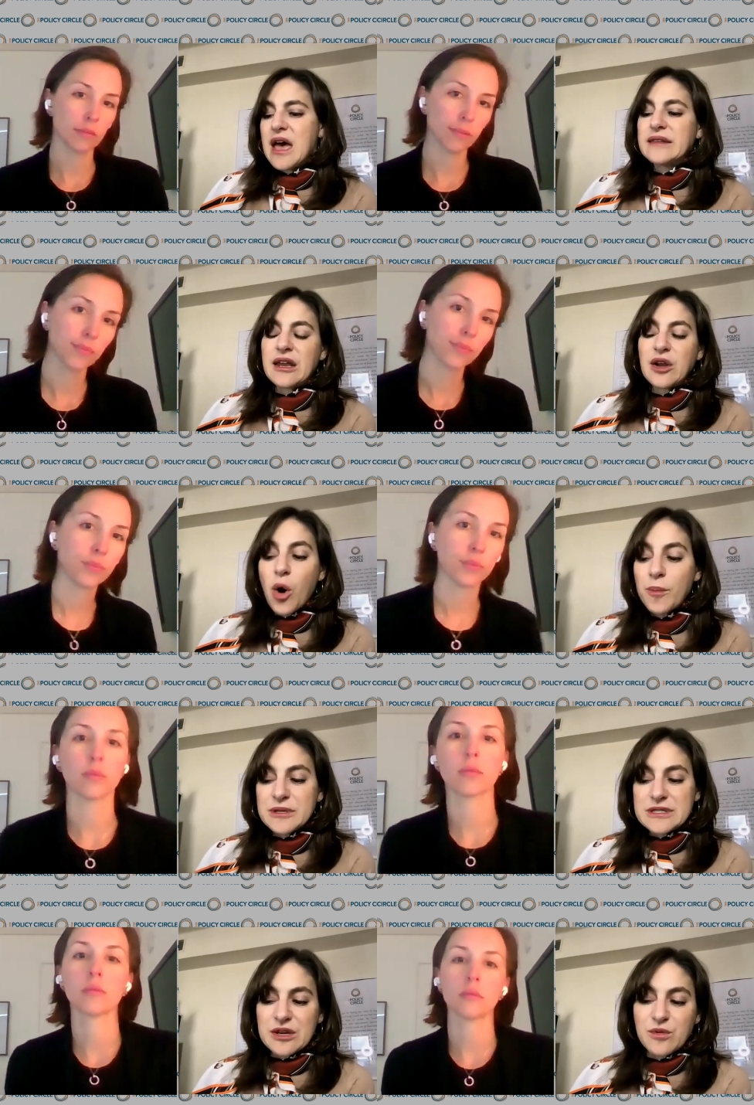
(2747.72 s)
Speaker 1: And then
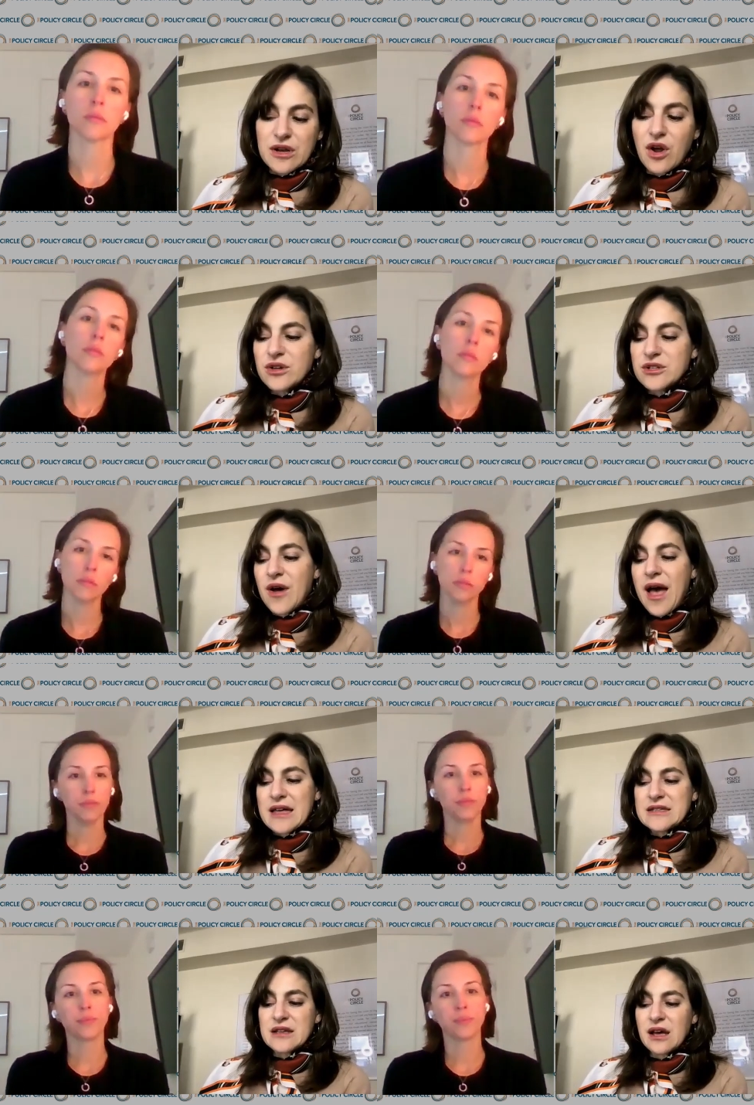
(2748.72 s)
Open Secret also
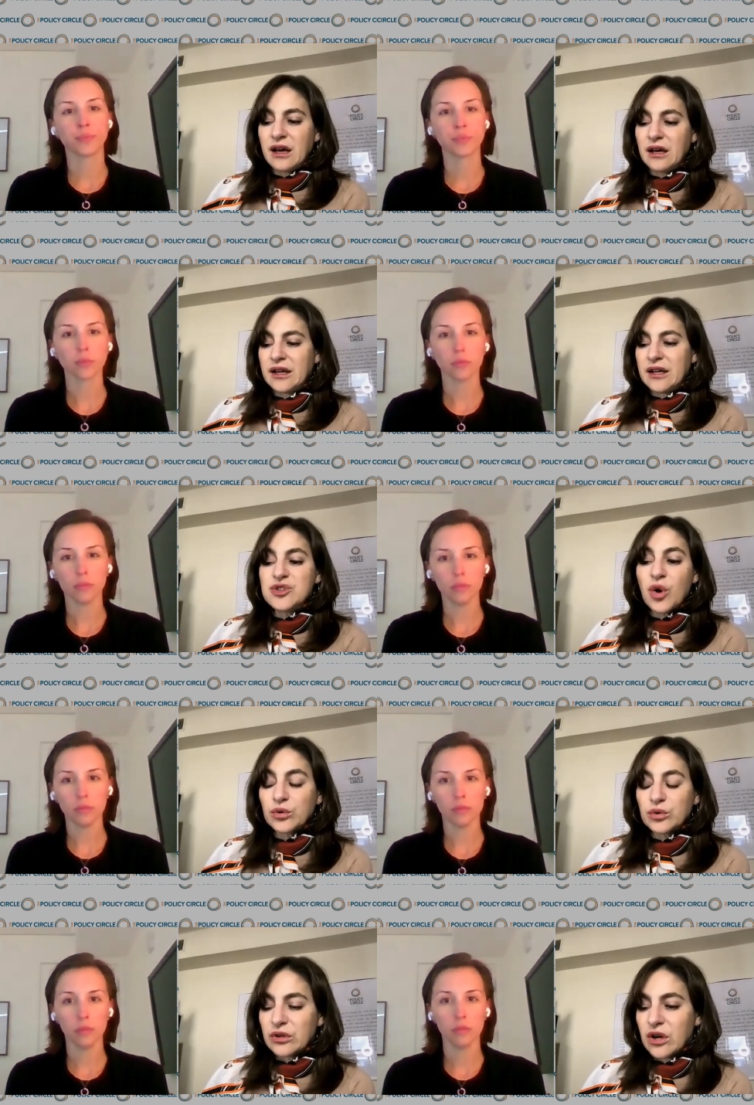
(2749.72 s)
has a
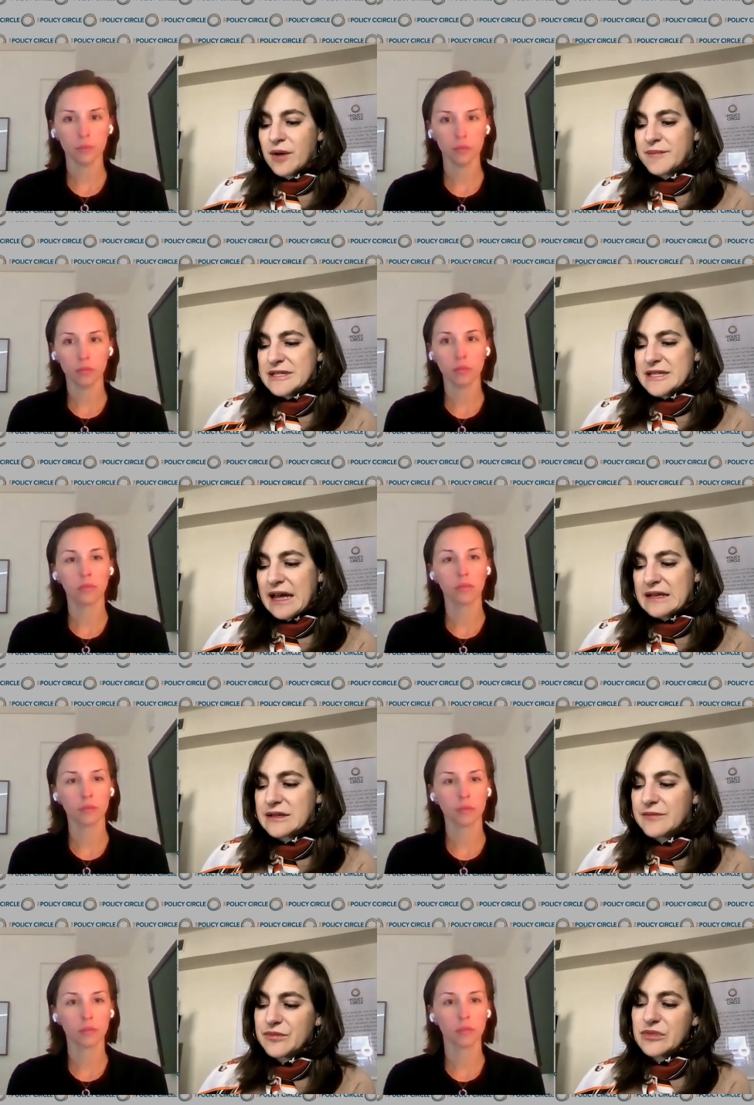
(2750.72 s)
donor lookup site.
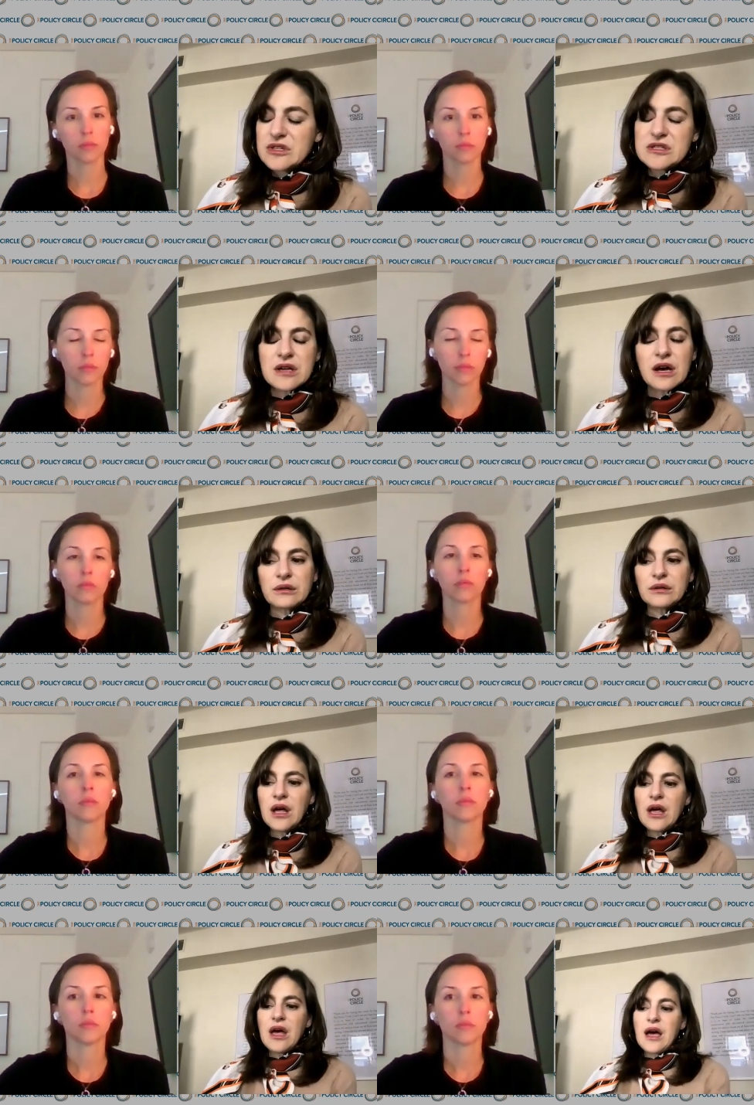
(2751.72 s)
So,
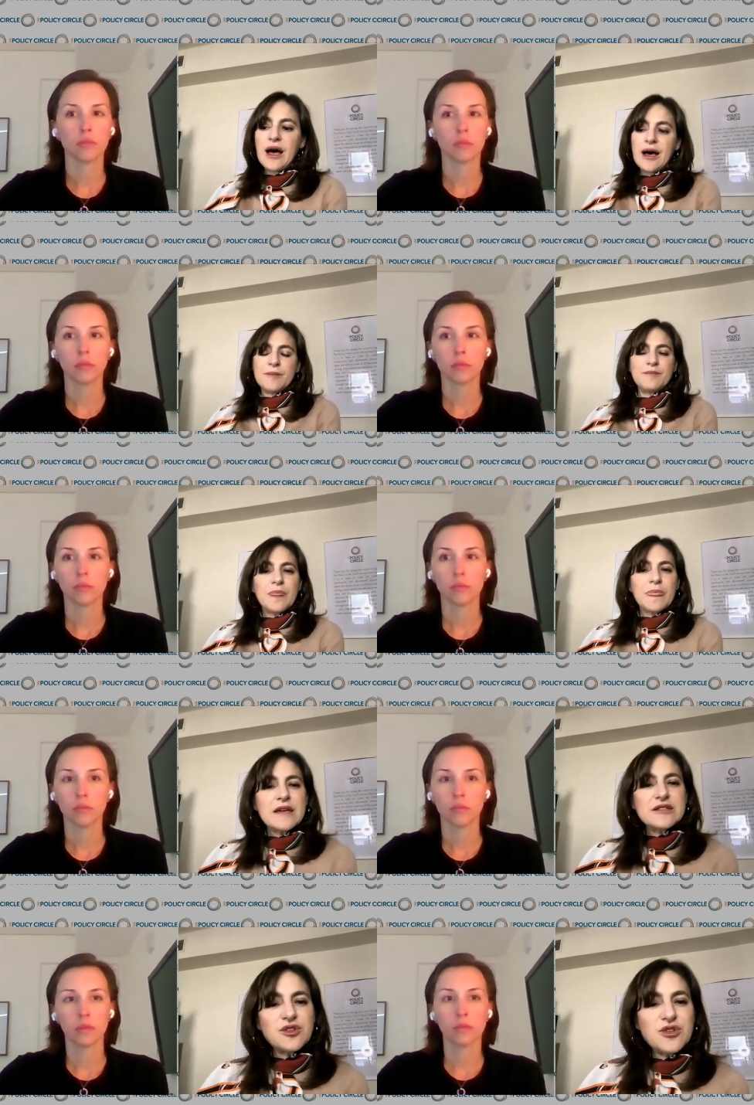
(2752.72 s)
um,
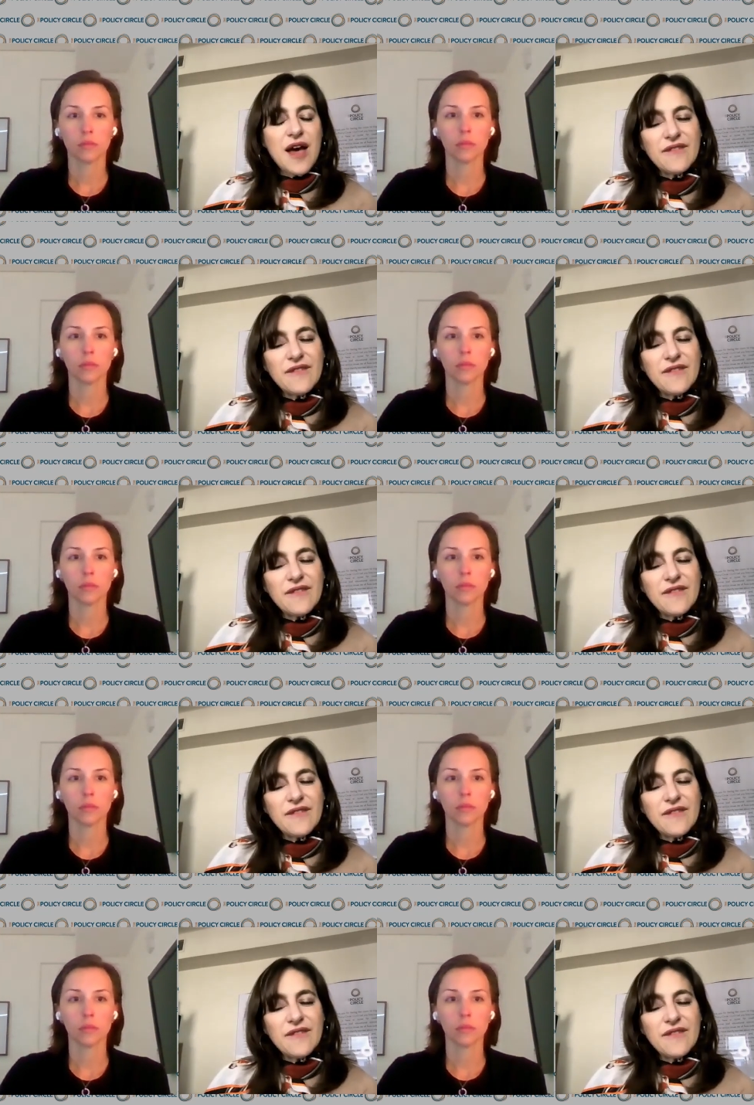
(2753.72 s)
so do you